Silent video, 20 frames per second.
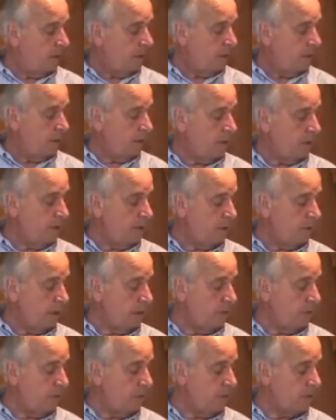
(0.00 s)
you're going to
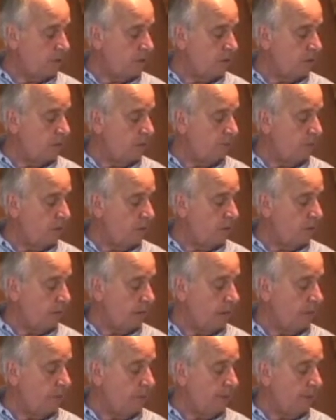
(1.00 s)
decrease the flow a
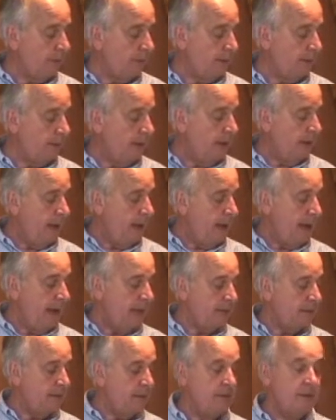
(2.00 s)
little bit.
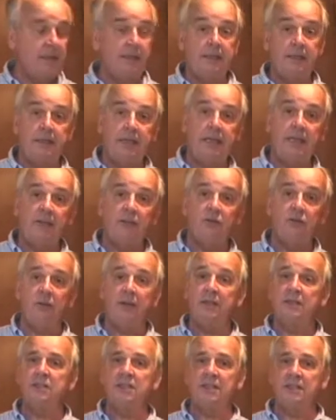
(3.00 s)
And the
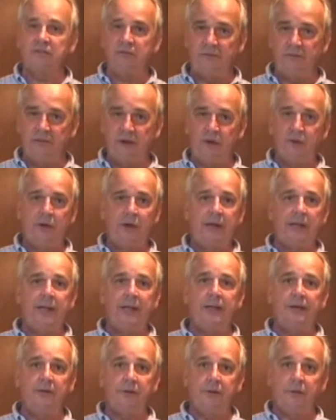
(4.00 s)
decrease is very
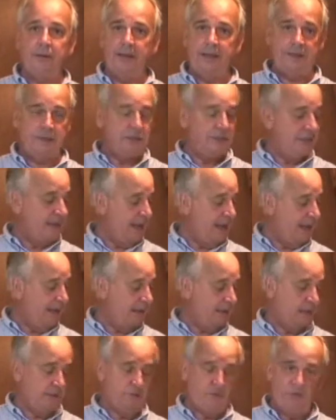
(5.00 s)
little. It's not
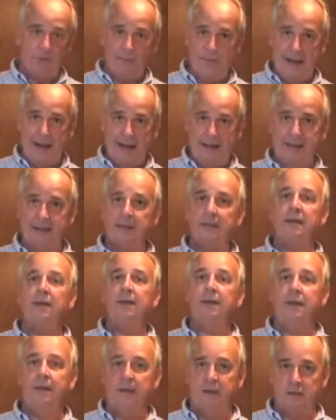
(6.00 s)
a dramatic
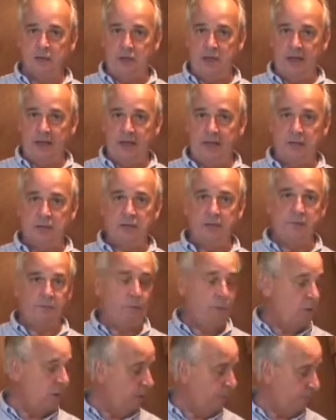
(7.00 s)
change in
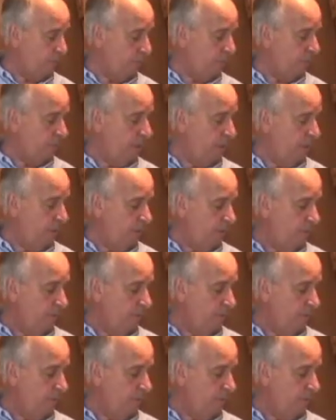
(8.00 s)
water flow.